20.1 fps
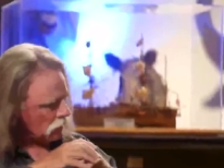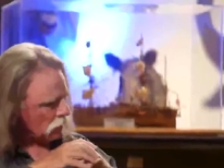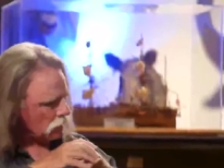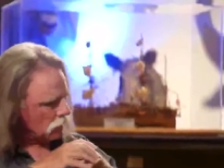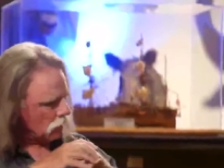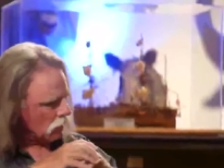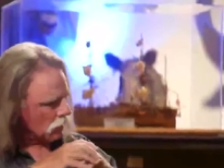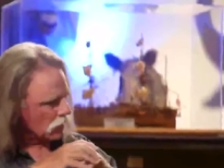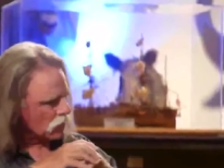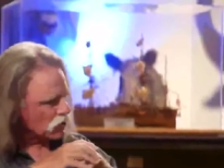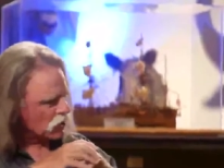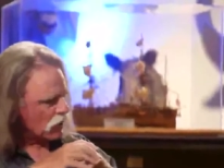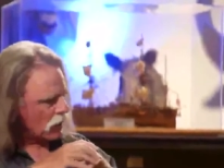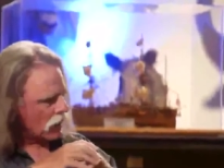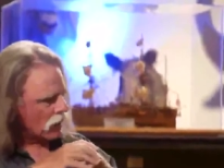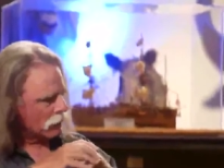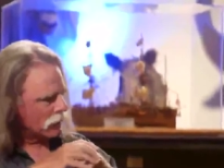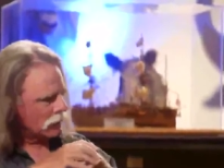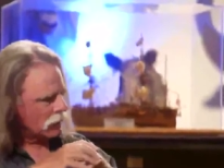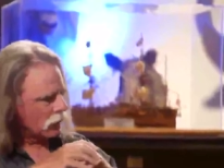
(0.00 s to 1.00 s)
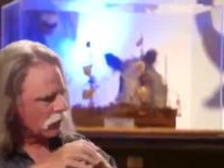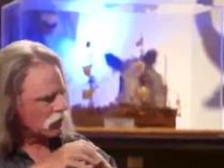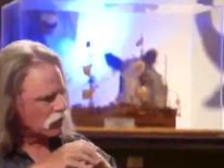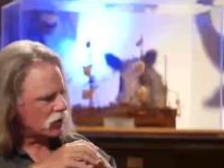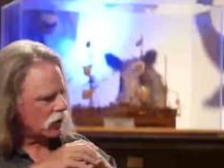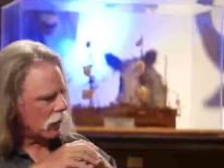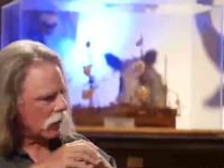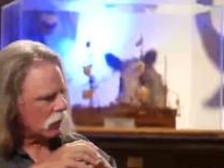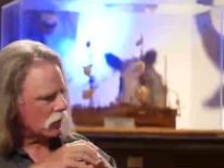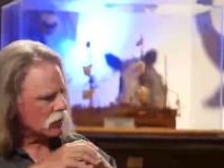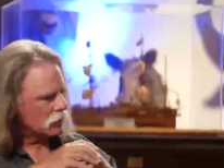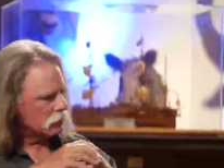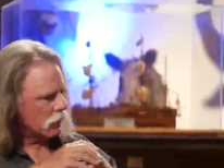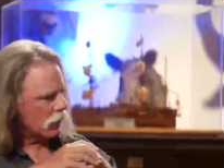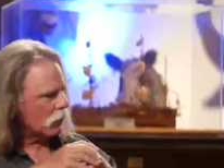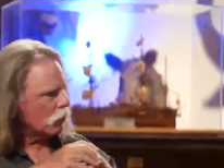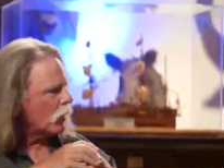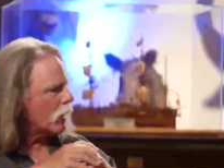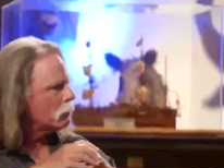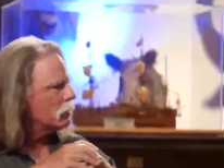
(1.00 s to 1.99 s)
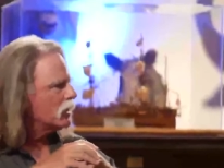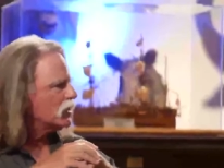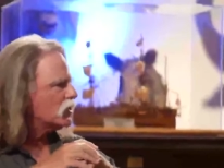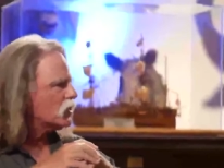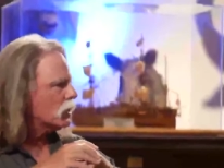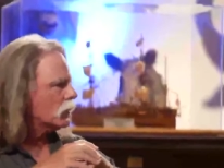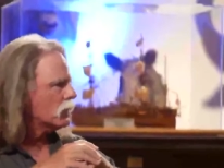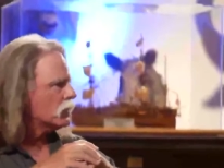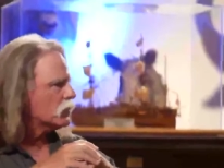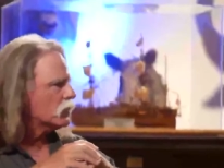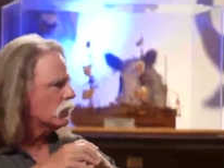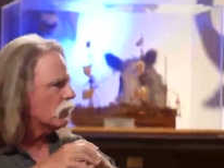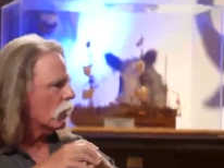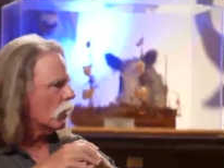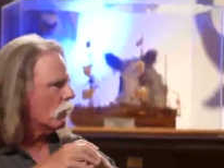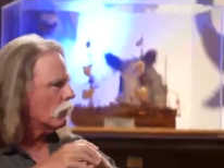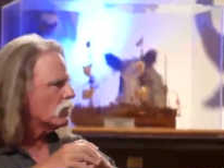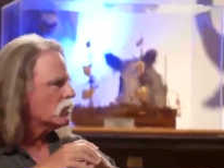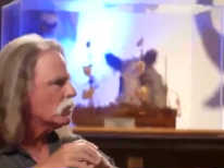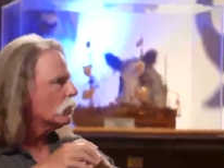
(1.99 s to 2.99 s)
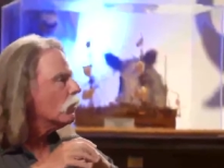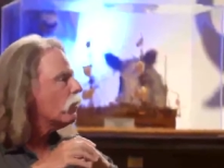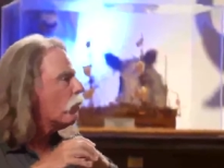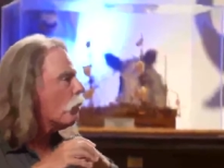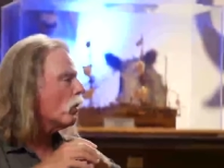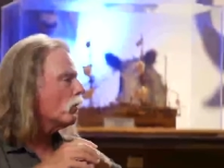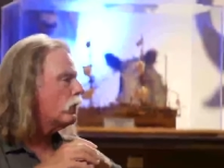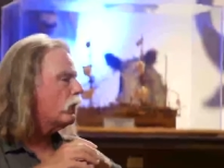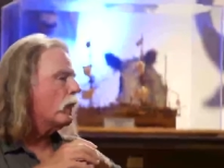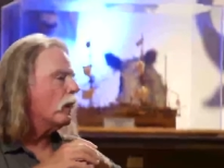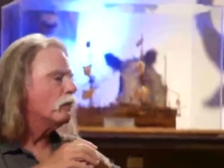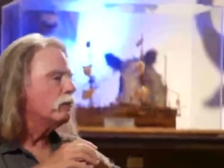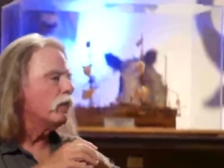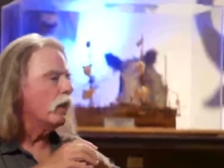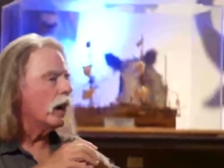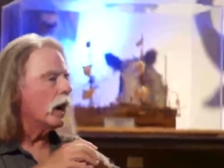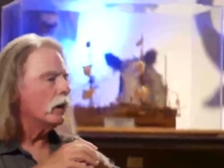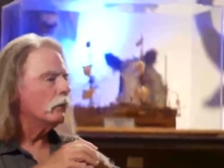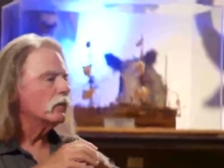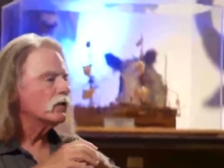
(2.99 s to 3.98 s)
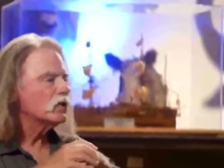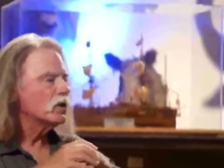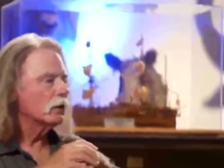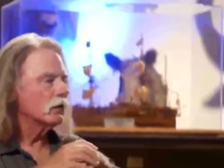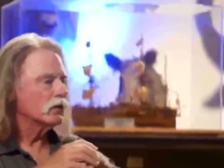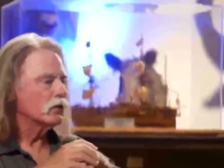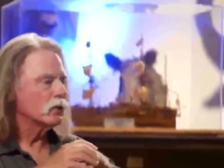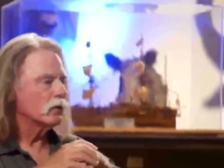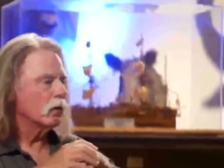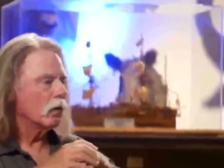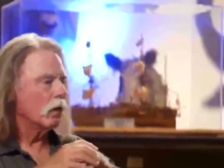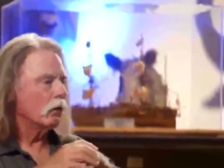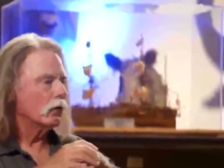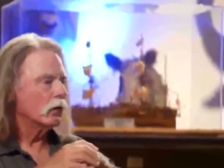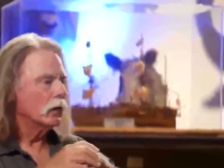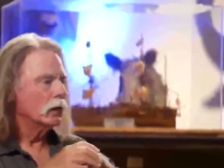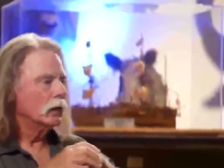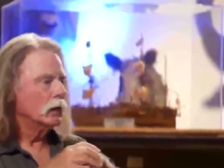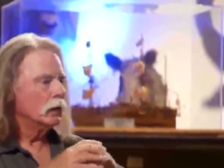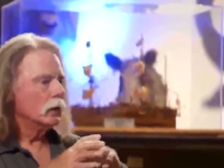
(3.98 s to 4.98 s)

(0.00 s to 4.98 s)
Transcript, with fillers: on a chair, my leather chair is my Webley service revolver. It's an old 455 service revolver.